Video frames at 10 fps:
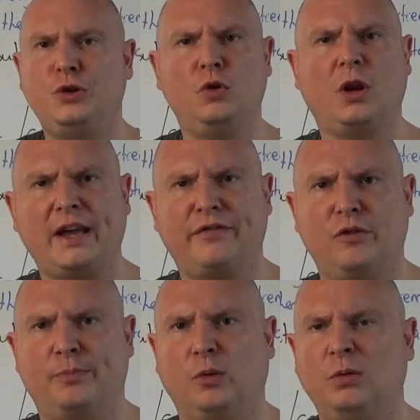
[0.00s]
you like
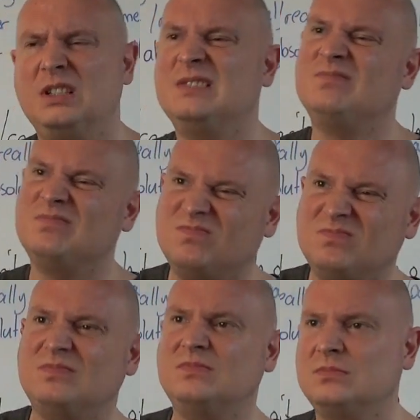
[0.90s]
football?
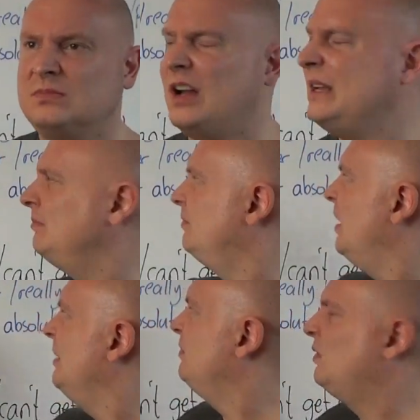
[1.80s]

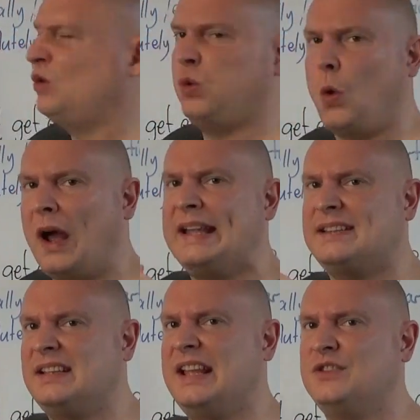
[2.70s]
I'm
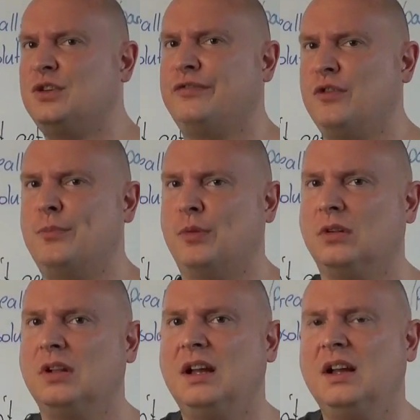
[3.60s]
quite into
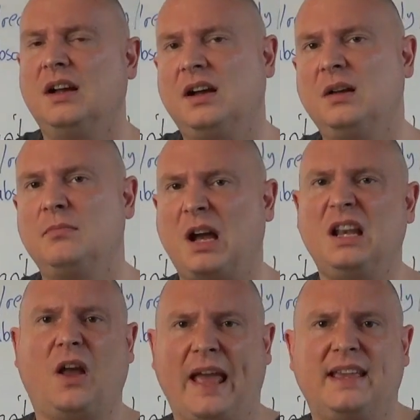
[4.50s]
football. I
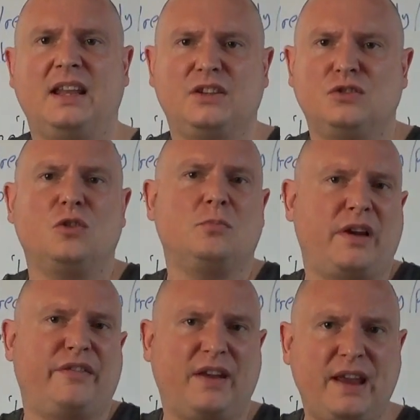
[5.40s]
like it. It's not
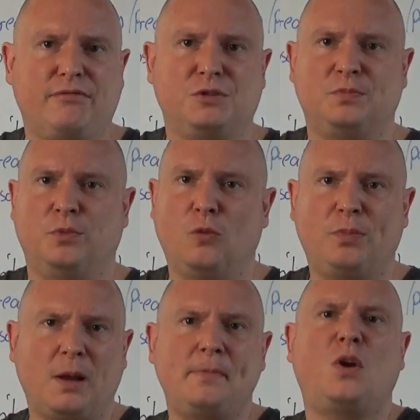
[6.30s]
my favourite sport,
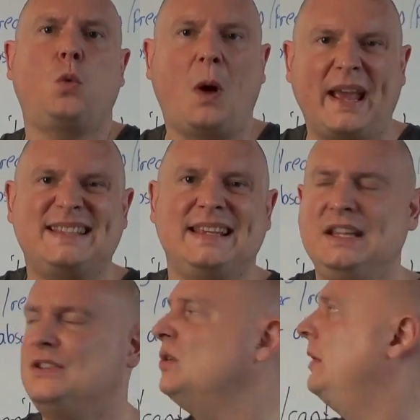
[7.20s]
but I'm quite into